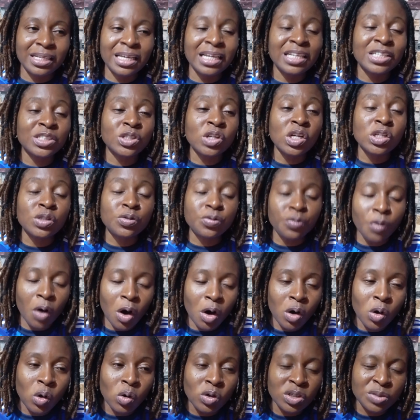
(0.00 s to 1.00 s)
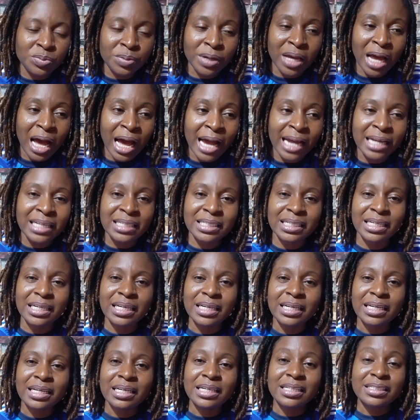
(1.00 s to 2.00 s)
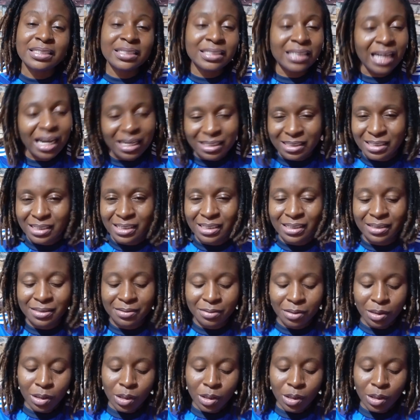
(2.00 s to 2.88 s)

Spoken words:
He's just 4 goals behind Jackson.